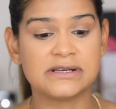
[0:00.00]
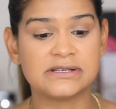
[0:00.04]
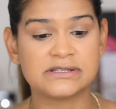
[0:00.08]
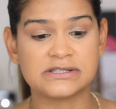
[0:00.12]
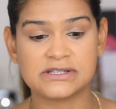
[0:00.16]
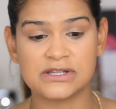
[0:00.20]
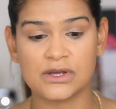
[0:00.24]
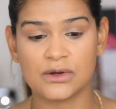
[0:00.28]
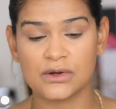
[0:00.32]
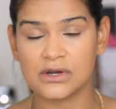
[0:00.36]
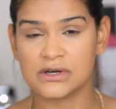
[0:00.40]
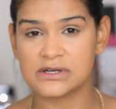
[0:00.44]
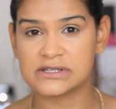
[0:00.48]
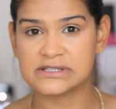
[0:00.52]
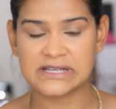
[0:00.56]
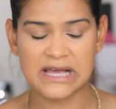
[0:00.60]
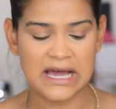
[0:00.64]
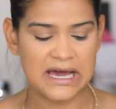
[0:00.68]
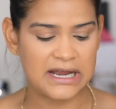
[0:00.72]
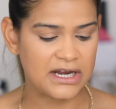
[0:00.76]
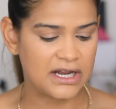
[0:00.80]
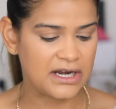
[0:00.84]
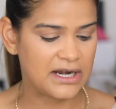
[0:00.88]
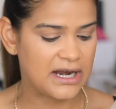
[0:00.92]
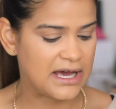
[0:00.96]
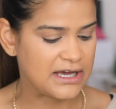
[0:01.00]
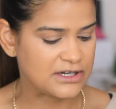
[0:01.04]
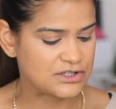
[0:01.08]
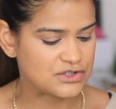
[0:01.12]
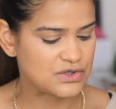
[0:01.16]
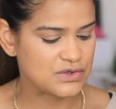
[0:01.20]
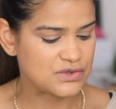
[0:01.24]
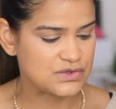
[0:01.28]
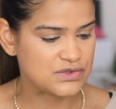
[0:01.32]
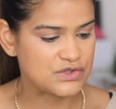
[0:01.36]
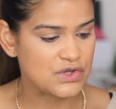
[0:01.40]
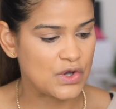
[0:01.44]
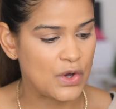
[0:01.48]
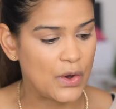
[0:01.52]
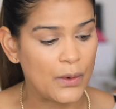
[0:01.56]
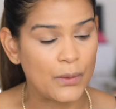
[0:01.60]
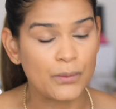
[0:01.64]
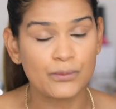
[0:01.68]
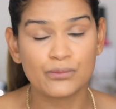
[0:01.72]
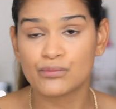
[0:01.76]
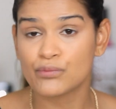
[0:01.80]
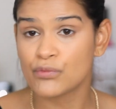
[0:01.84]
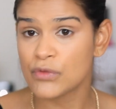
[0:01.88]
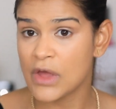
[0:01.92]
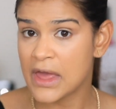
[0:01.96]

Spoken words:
It still looks kind of natural, so